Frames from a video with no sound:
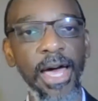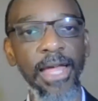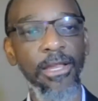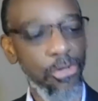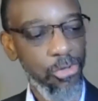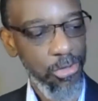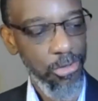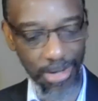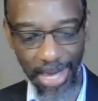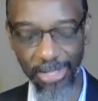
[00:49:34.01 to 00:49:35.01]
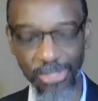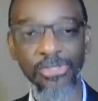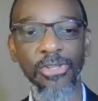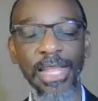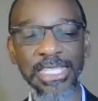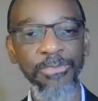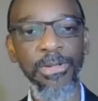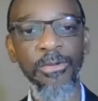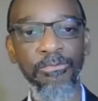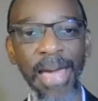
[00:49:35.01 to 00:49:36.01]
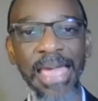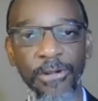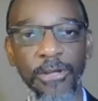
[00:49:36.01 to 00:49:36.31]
and let's be mindful